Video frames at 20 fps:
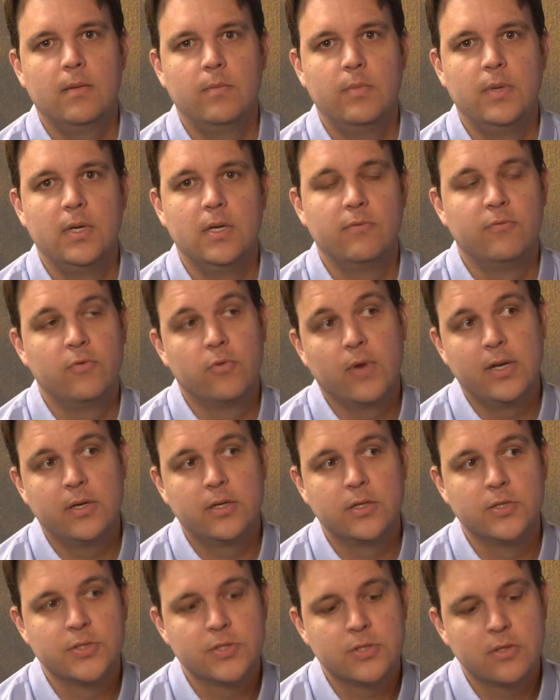be of great
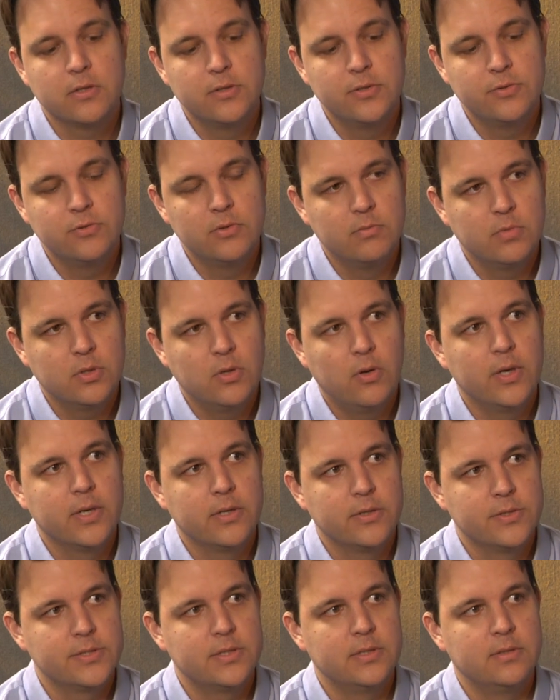concern to
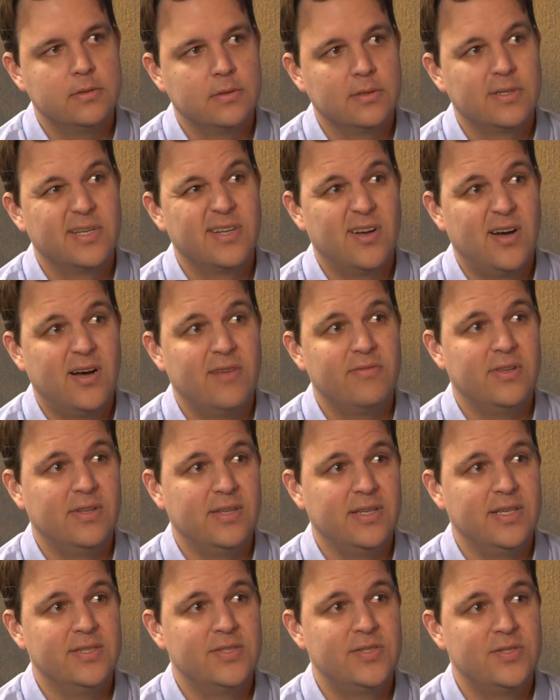employers and can often
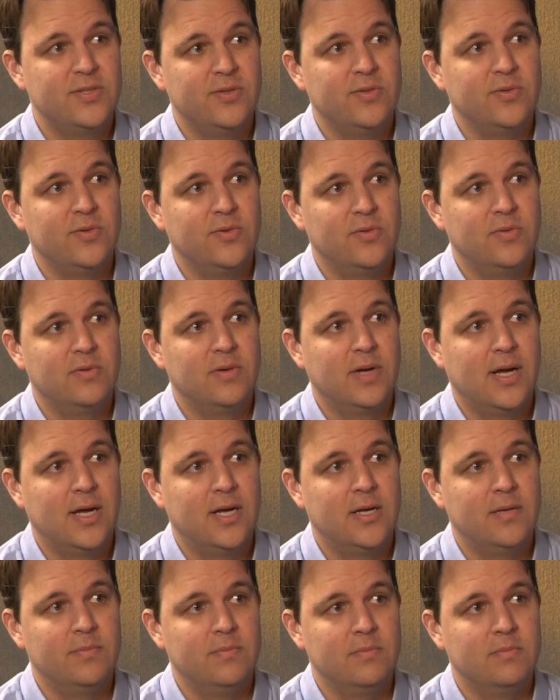lead to
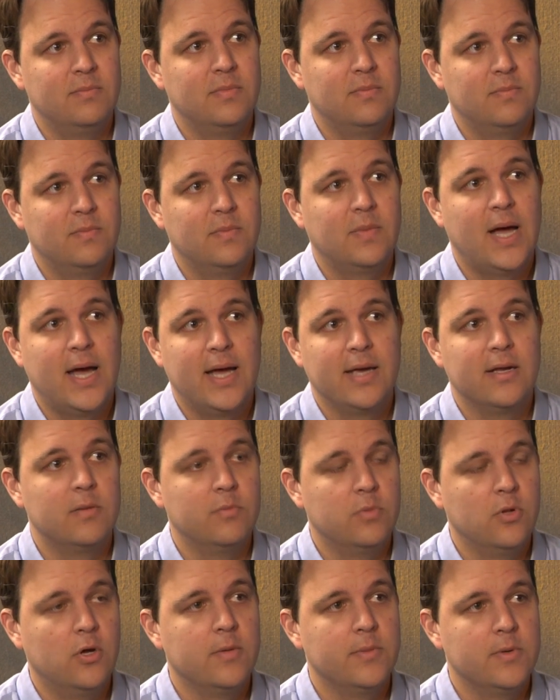high
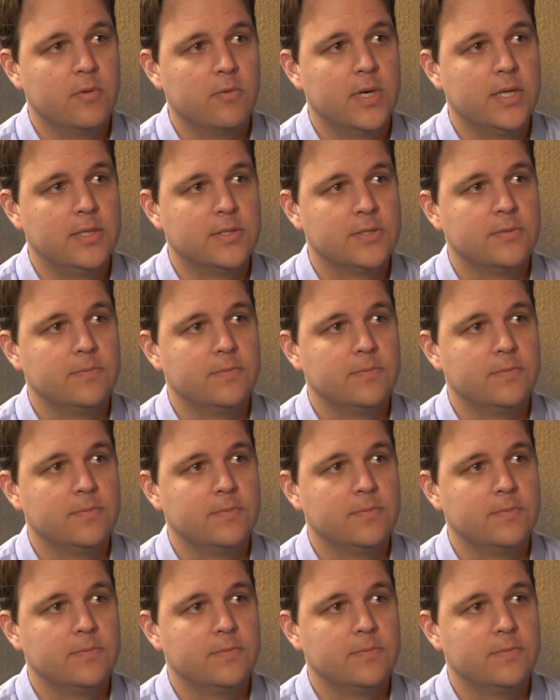unemployment rates.